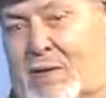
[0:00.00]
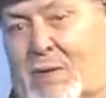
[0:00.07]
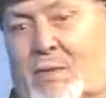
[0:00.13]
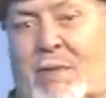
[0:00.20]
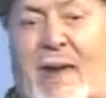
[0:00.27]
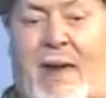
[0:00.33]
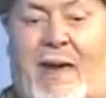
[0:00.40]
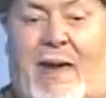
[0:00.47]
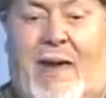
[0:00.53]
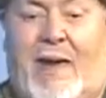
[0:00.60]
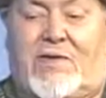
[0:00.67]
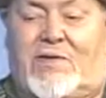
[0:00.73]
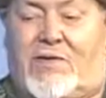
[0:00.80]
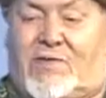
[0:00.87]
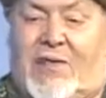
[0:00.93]
You know,
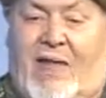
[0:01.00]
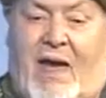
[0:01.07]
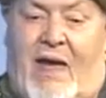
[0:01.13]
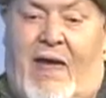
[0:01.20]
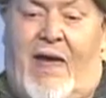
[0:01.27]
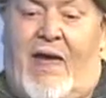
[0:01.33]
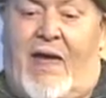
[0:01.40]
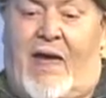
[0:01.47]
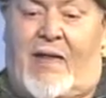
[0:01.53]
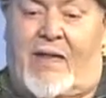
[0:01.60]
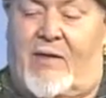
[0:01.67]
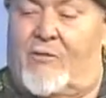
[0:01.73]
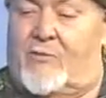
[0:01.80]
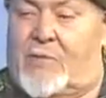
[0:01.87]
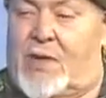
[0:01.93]
I
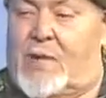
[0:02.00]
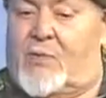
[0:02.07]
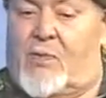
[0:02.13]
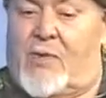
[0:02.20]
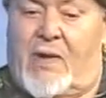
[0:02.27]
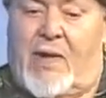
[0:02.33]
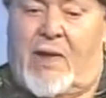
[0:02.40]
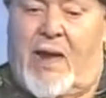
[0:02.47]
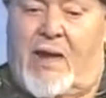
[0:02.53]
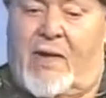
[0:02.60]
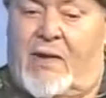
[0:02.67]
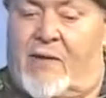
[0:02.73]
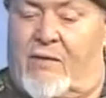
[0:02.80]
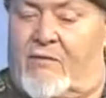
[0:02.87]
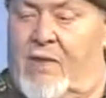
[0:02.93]
love people, and I
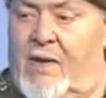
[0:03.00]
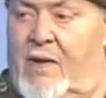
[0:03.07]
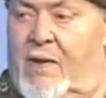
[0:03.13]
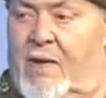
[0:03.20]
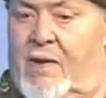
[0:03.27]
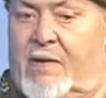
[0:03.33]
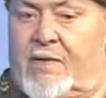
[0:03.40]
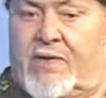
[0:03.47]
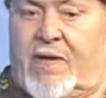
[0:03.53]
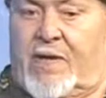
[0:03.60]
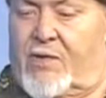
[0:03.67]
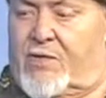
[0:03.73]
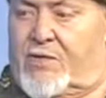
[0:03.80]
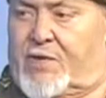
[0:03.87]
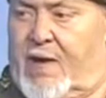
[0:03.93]
love to
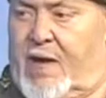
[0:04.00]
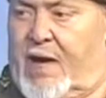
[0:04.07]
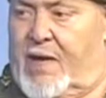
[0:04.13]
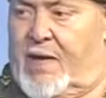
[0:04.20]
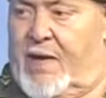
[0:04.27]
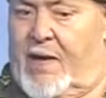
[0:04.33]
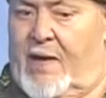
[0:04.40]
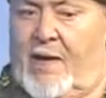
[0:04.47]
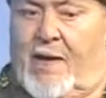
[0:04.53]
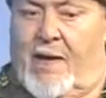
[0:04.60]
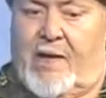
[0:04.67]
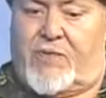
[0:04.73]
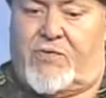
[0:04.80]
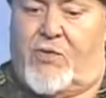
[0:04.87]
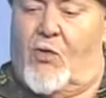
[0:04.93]
entertain.
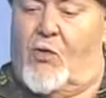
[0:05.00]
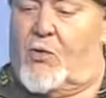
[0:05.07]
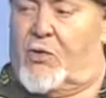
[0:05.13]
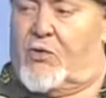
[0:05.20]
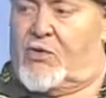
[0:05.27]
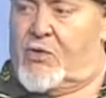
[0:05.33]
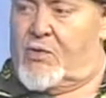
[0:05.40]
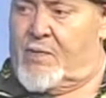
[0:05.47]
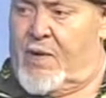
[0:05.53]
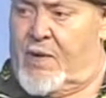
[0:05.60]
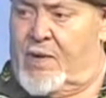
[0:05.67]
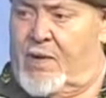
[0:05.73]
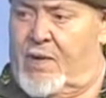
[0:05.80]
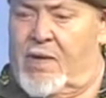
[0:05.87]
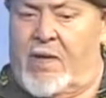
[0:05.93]
I joke with them,
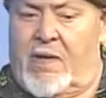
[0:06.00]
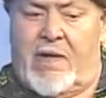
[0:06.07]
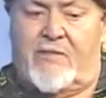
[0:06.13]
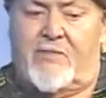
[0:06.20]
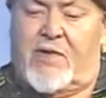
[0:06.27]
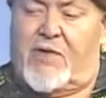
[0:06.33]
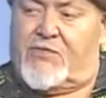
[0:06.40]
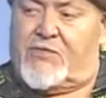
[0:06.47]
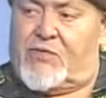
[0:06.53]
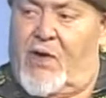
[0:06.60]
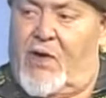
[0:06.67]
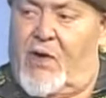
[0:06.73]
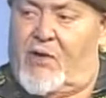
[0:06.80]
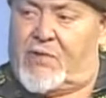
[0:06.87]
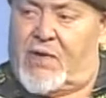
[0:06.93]
and even in
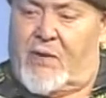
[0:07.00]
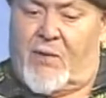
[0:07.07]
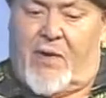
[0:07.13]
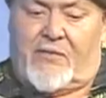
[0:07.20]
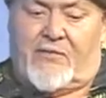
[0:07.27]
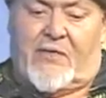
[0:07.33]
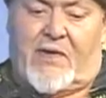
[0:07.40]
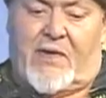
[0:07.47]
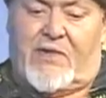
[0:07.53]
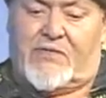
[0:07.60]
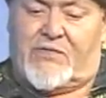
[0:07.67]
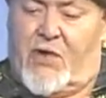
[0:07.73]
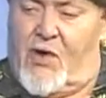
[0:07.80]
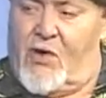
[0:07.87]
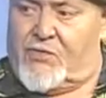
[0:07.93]
songs, I write funny
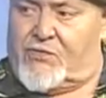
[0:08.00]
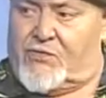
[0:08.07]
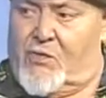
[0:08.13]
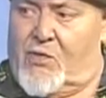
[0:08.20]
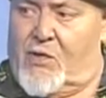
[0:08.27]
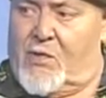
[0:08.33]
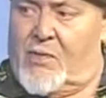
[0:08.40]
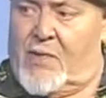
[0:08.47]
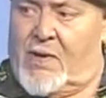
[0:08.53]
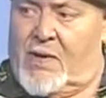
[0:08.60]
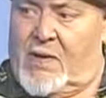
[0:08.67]
songs for them.